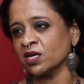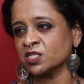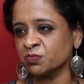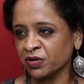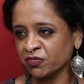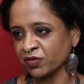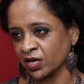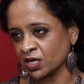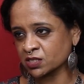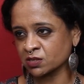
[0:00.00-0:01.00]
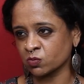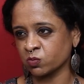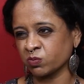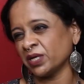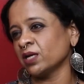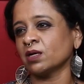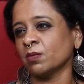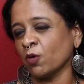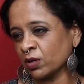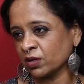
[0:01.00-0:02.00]
his briefcase. I mean,
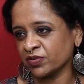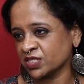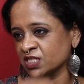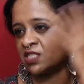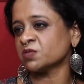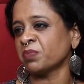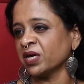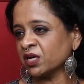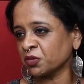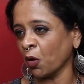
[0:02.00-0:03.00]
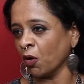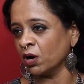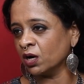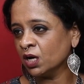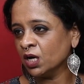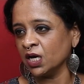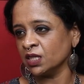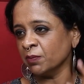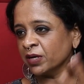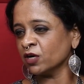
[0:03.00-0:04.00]
come on, if he sees this pink thong in
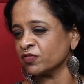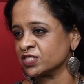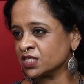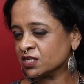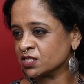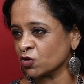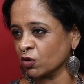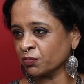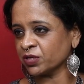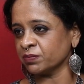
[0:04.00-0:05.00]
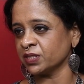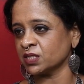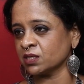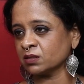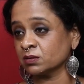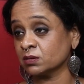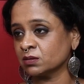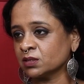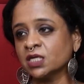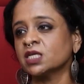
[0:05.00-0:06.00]
the middle of a serious corporate meeting,
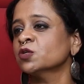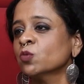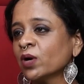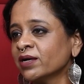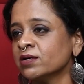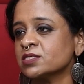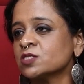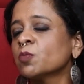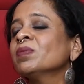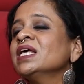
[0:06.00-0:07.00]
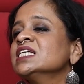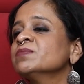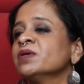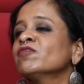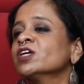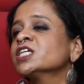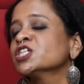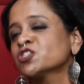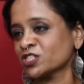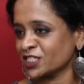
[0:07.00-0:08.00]
it can do wonders. So please be
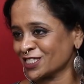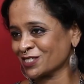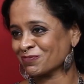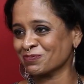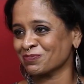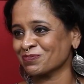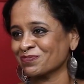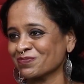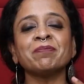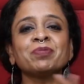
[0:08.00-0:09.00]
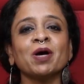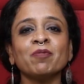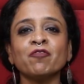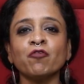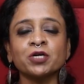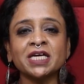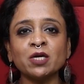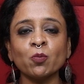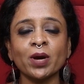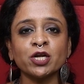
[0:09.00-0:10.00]
flirtatious. Tip number
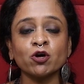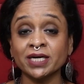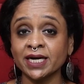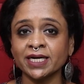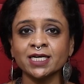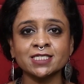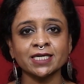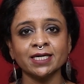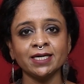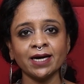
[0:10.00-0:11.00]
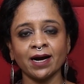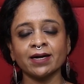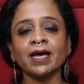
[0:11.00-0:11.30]
14, when you're dating a single dad,